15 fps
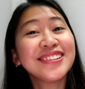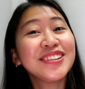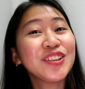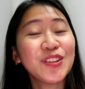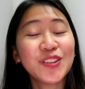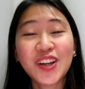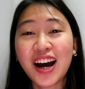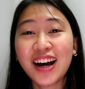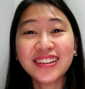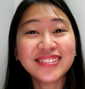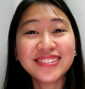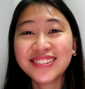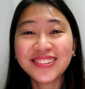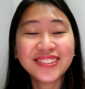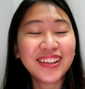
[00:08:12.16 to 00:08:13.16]
do not
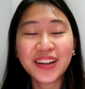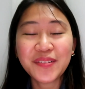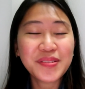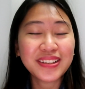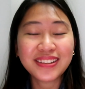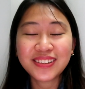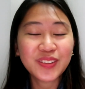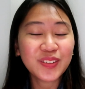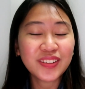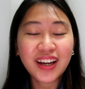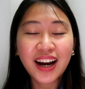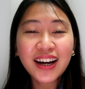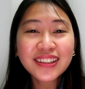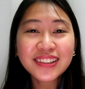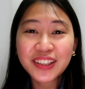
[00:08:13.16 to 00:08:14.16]

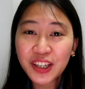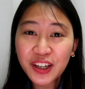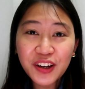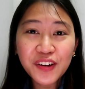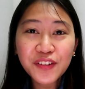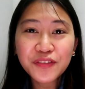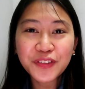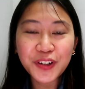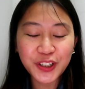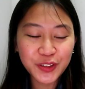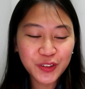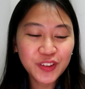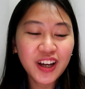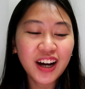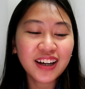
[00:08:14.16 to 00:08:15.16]
give, or
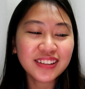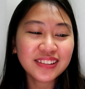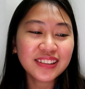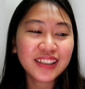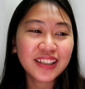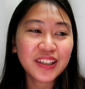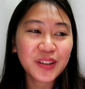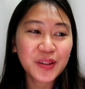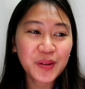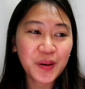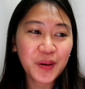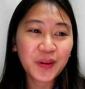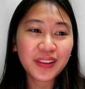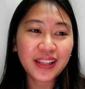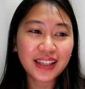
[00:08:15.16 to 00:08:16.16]
do not
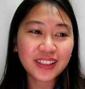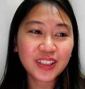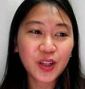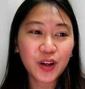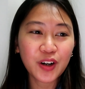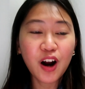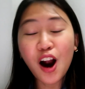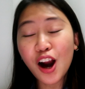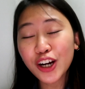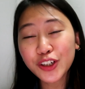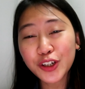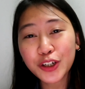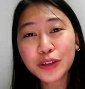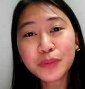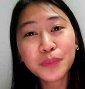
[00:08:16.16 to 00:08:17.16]
let your
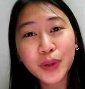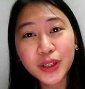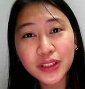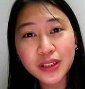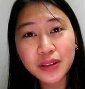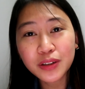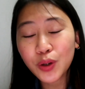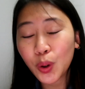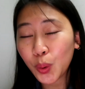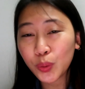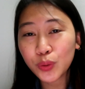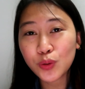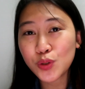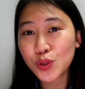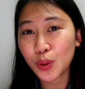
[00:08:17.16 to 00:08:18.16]
hard-earned money go
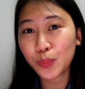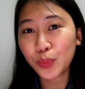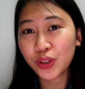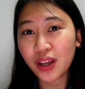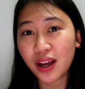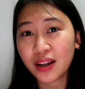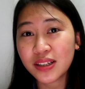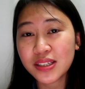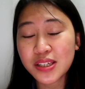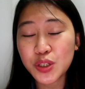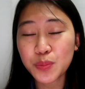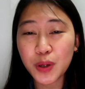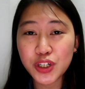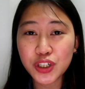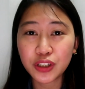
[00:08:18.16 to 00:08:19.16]
to someone else,
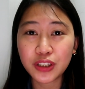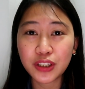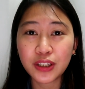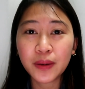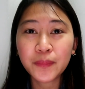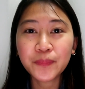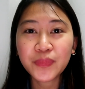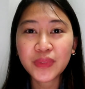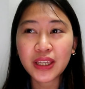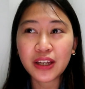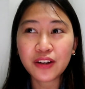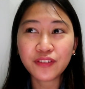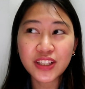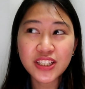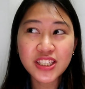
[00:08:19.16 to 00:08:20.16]
especially
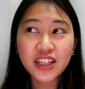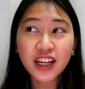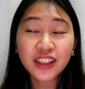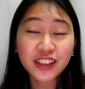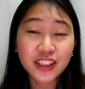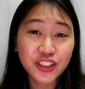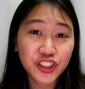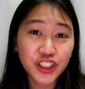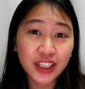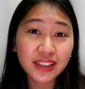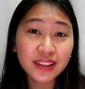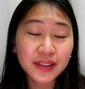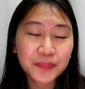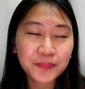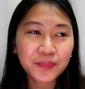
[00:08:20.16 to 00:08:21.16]
if it's not legit.
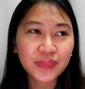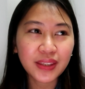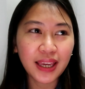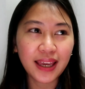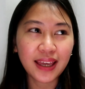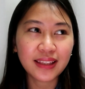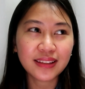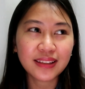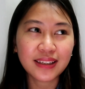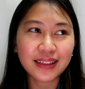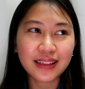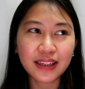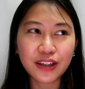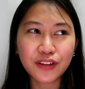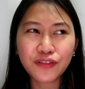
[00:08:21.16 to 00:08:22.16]

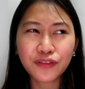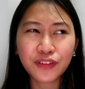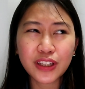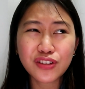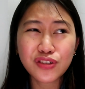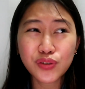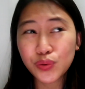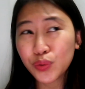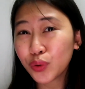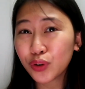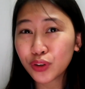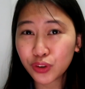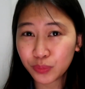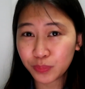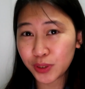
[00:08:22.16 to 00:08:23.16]
And if it's too
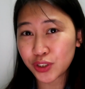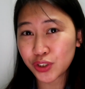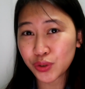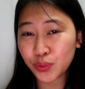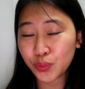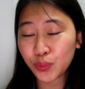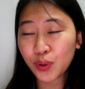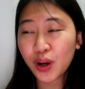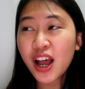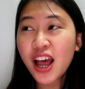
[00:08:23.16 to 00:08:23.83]
good to be true,